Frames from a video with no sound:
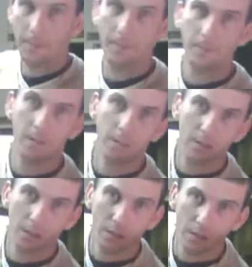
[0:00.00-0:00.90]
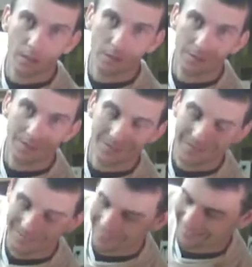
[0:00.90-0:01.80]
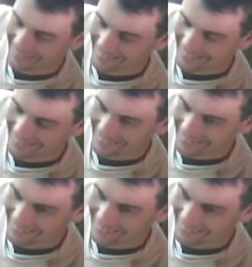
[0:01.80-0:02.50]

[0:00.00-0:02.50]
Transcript: [no speech]